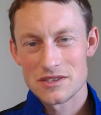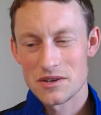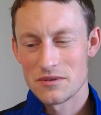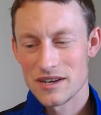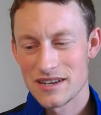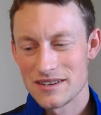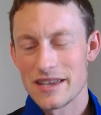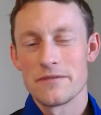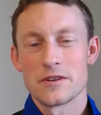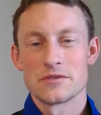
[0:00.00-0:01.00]
So
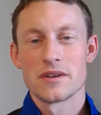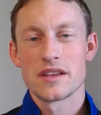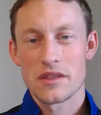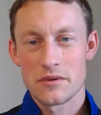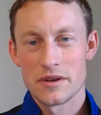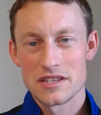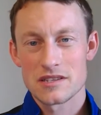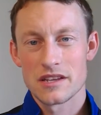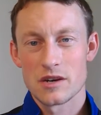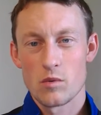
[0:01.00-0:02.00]
if you're drilling through an
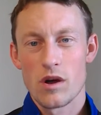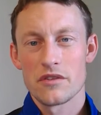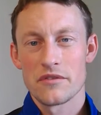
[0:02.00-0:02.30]
insulated wall